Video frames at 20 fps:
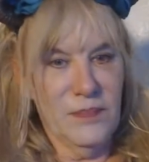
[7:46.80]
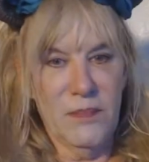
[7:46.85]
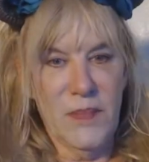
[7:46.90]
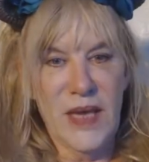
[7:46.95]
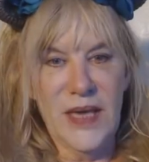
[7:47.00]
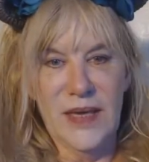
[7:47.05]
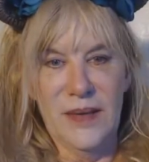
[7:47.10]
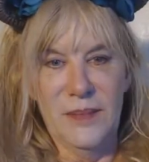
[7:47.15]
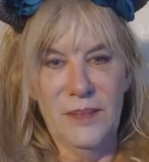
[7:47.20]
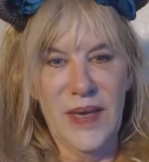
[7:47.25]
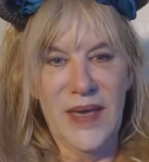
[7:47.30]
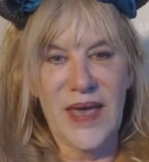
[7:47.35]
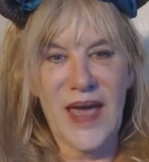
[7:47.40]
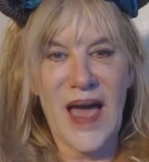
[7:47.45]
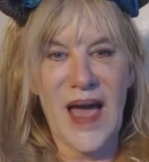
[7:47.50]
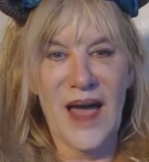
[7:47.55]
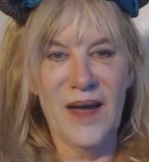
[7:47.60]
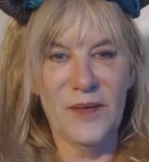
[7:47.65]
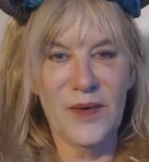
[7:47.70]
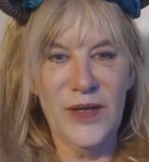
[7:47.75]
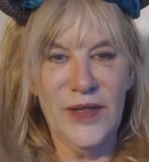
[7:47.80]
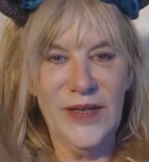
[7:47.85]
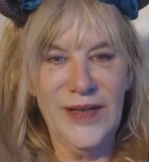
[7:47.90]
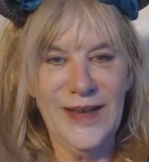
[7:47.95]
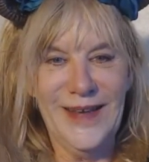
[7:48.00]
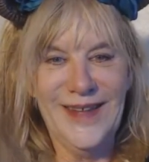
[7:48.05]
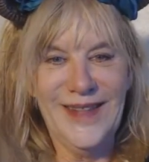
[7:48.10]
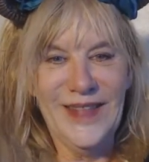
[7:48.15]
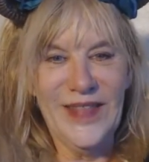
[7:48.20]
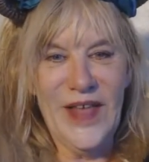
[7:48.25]
My cat
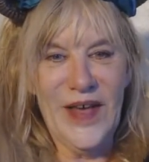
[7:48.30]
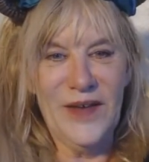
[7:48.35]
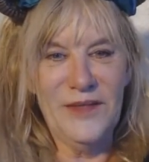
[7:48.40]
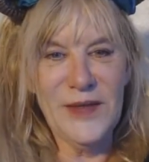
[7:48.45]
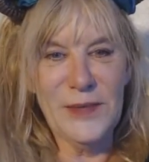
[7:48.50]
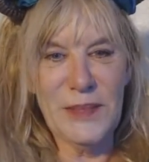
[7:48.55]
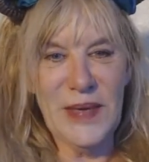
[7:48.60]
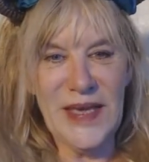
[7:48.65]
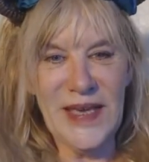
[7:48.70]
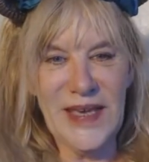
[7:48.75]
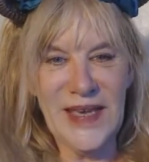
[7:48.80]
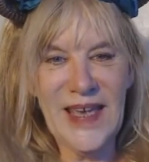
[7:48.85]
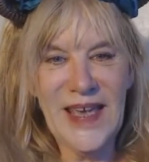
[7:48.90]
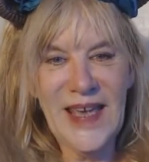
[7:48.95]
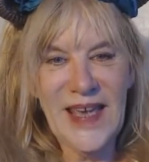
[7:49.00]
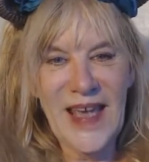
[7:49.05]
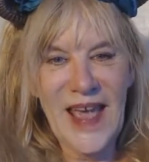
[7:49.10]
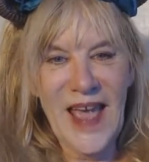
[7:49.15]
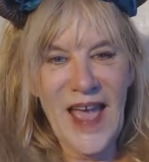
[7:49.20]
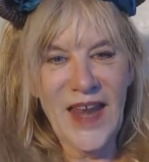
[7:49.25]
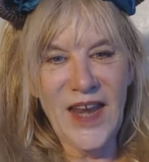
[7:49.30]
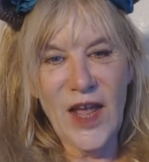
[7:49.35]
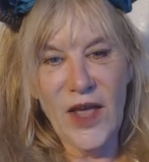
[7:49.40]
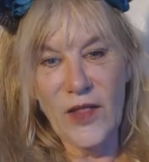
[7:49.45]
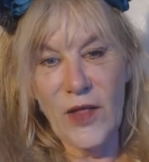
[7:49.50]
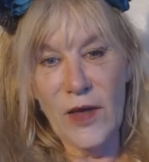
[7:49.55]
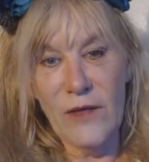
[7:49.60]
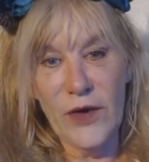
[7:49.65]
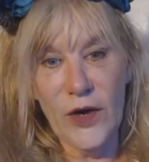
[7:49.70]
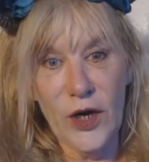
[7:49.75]
really loves me, and
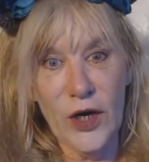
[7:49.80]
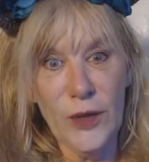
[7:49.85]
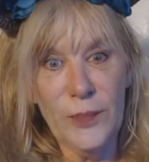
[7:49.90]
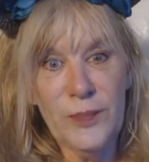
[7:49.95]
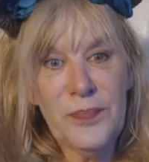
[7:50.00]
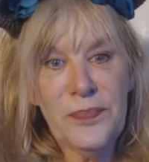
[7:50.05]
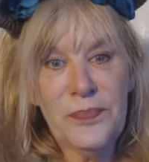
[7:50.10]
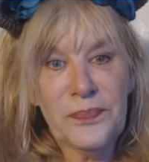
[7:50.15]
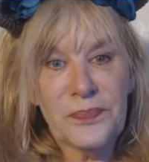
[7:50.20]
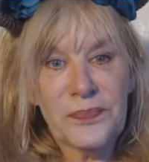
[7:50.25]
I love her.